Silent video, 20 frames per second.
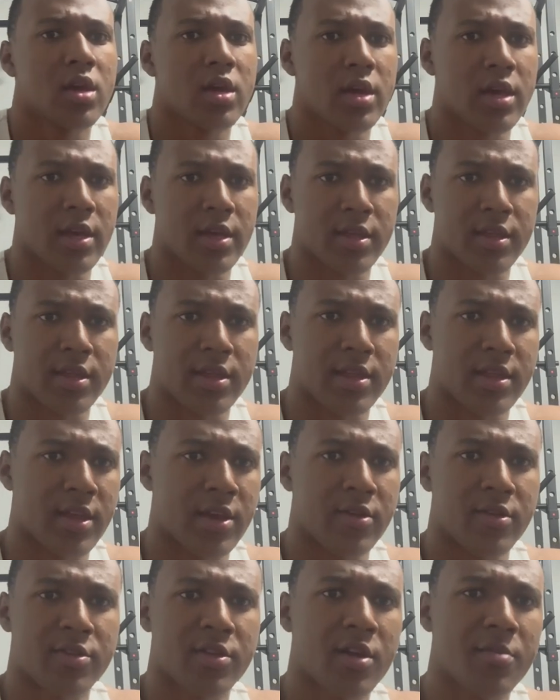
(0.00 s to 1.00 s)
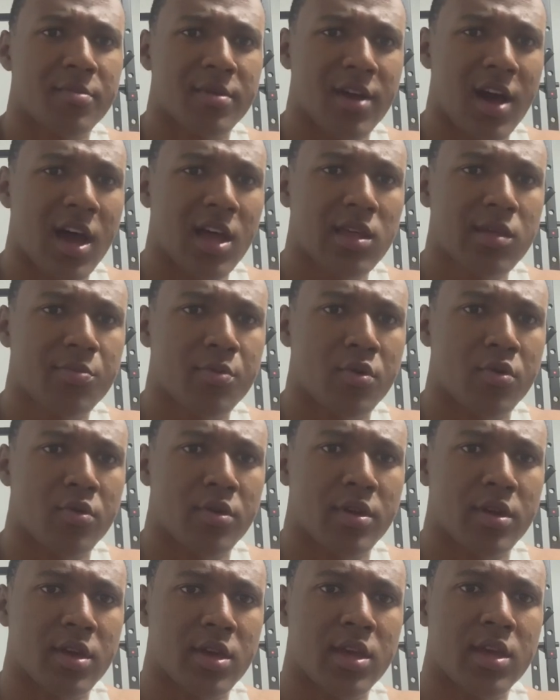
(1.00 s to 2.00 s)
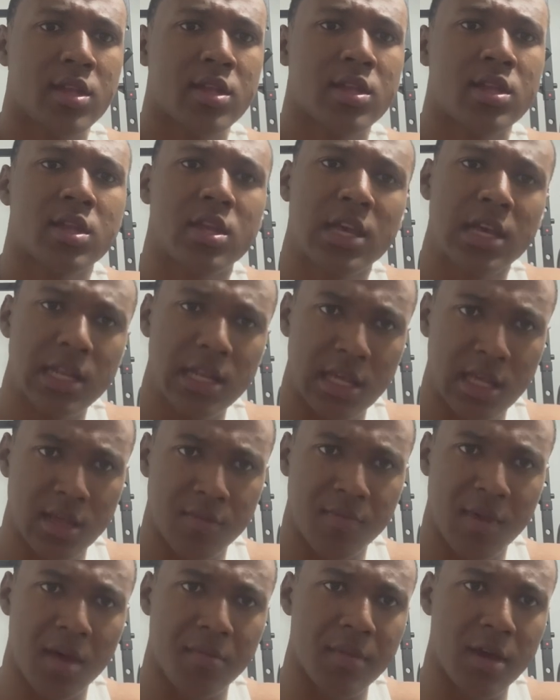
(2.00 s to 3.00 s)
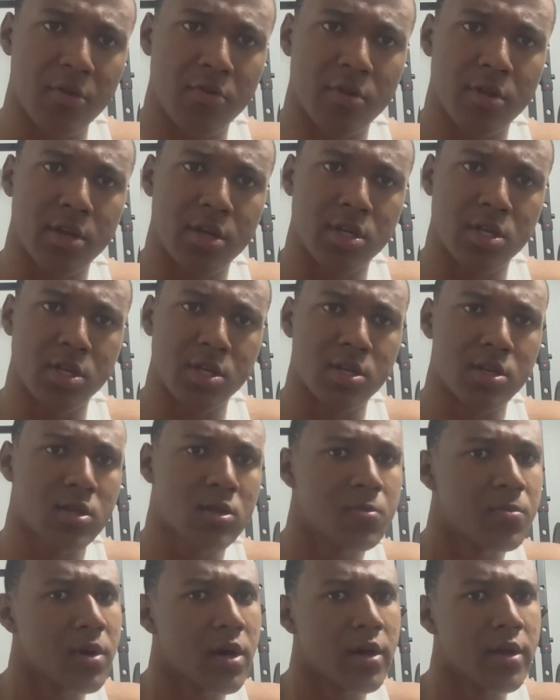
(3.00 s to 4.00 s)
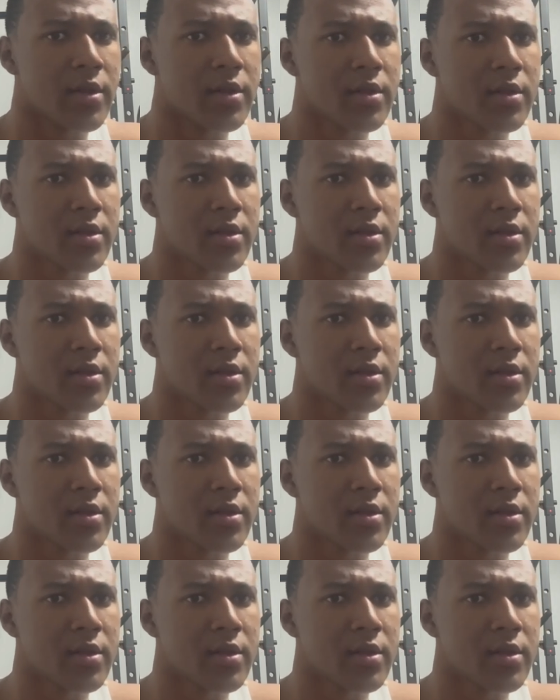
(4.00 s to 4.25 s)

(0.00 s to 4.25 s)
it's there's some gospel in in these man-made religions, but